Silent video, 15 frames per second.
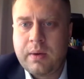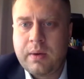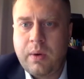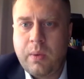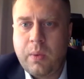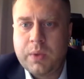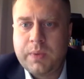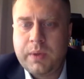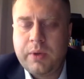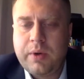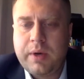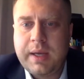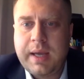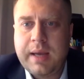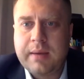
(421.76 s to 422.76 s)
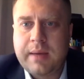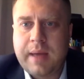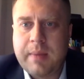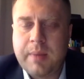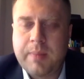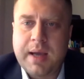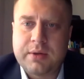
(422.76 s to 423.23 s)
What we learn again,
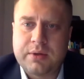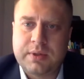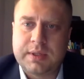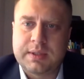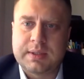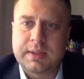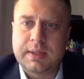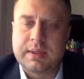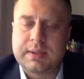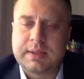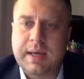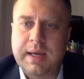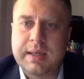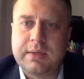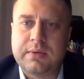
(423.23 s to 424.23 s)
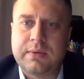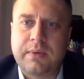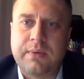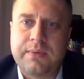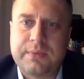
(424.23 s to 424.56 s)
coming back to this study of